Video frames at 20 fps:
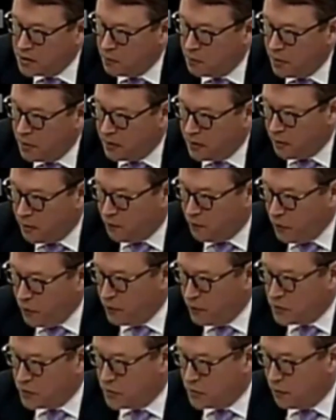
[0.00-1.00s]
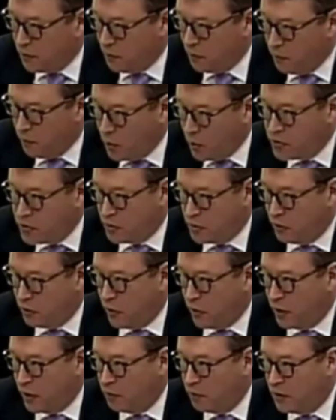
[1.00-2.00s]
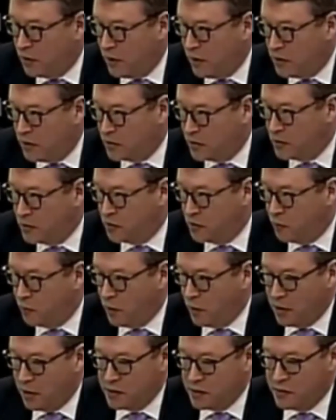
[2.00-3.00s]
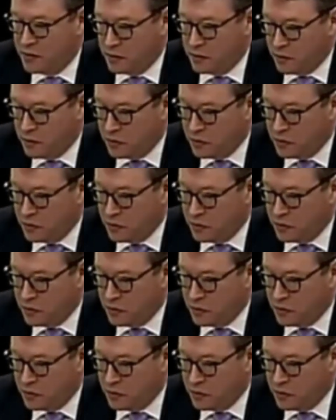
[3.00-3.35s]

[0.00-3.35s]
but the focus on most of the recommendations was